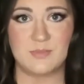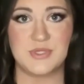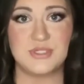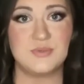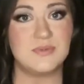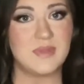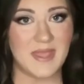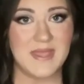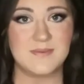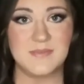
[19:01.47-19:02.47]
Would you
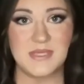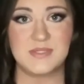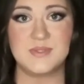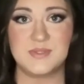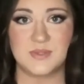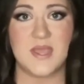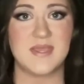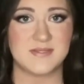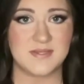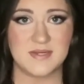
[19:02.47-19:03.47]
like me to do
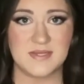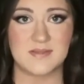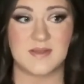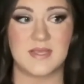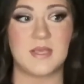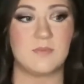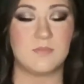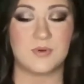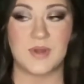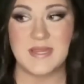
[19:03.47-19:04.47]
a series on it and
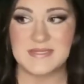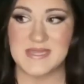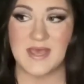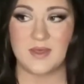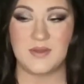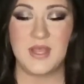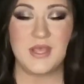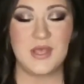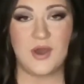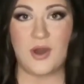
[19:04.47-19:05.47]
break down
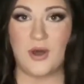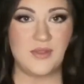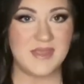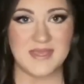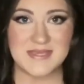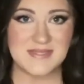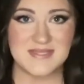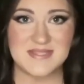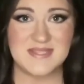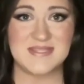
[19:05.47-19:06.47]
all the
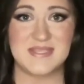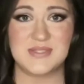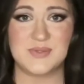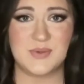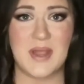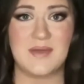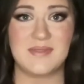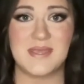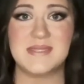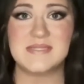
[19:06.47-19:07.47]
inconsistencies throughout
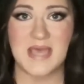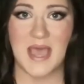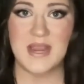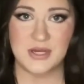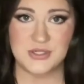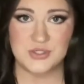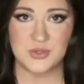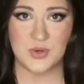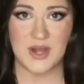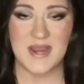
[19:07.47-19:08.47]
the entire
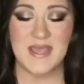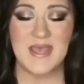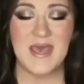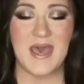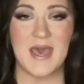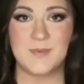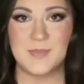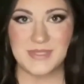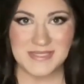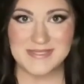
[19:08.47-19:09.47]
story?
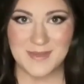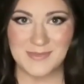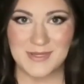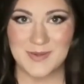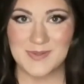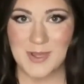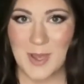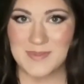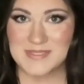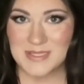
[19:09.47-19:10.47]
Please let me know in the
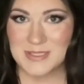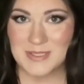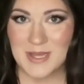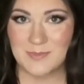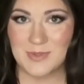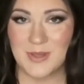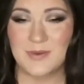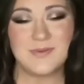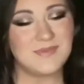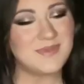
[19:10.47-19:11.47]
comment section down
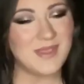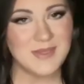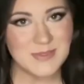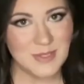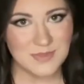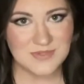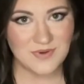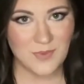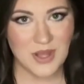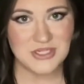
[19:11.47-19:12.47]
below. Thank you so much
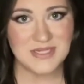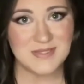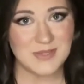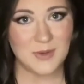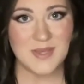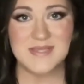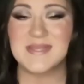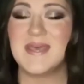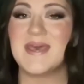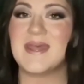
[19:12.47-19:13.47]
for watching as always,
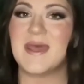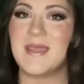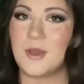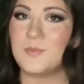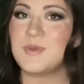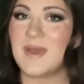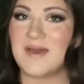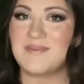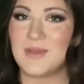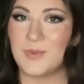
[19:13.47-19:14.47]
and I hope you
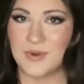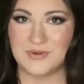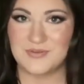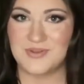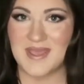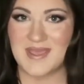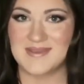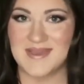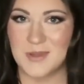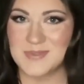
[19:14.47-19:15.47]
have a wonderful
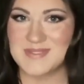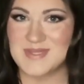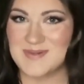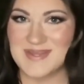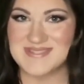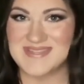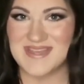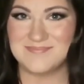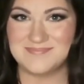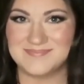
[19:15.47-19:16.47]
day. I will see you next
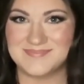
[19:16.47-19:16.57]
time.